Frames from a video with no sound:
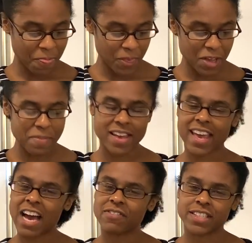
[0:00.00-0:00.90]
You could be a
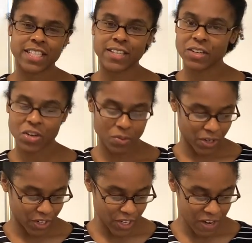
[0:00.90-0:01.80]
cafeteria
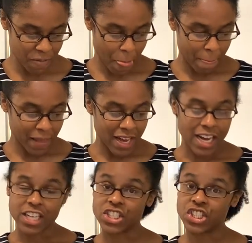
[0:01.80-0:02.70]
worker,
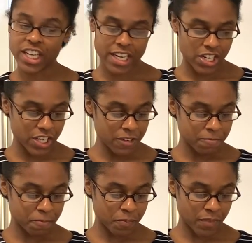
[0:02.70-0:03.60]
a janitor.